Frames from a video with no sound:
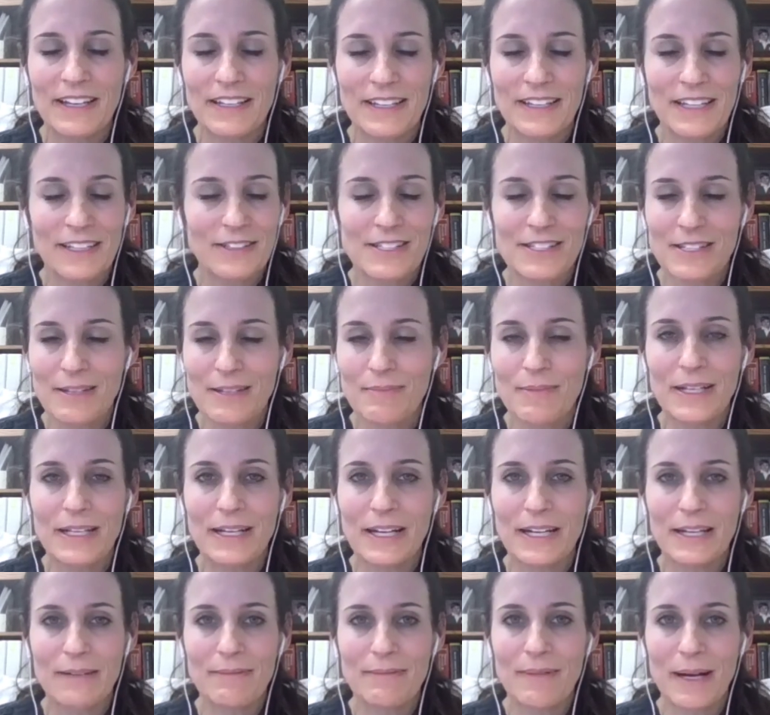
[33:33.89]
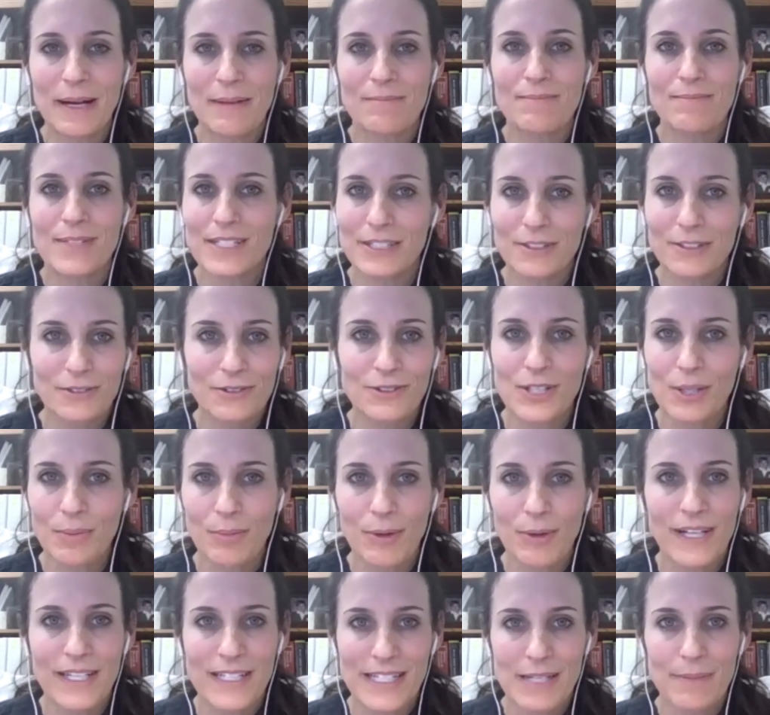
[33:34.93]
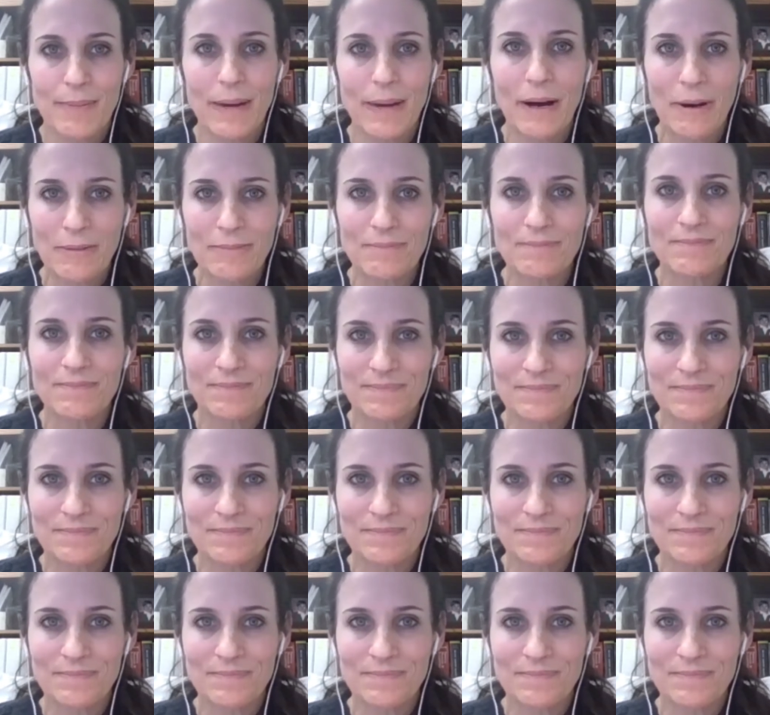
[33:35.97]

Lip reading: that's something I'm still surprised about.